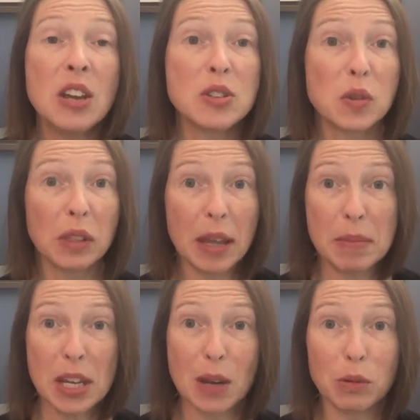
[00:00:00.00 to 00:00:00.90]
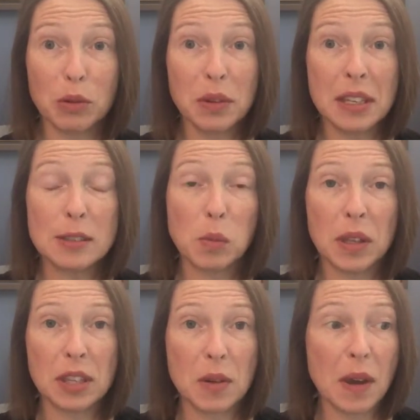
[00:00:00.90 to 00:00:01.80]
So let me go through these
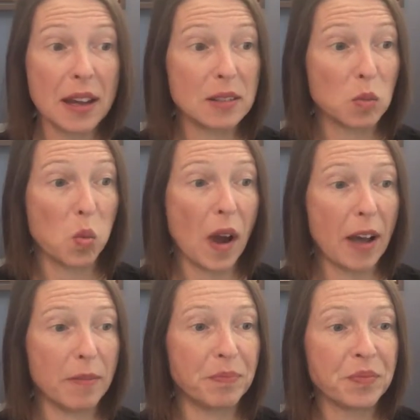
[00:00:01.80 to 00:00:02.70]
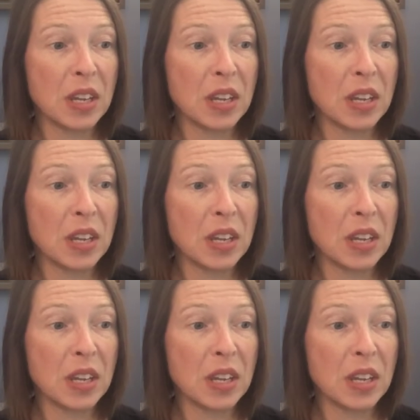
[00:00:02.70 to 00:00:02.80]
with you as well.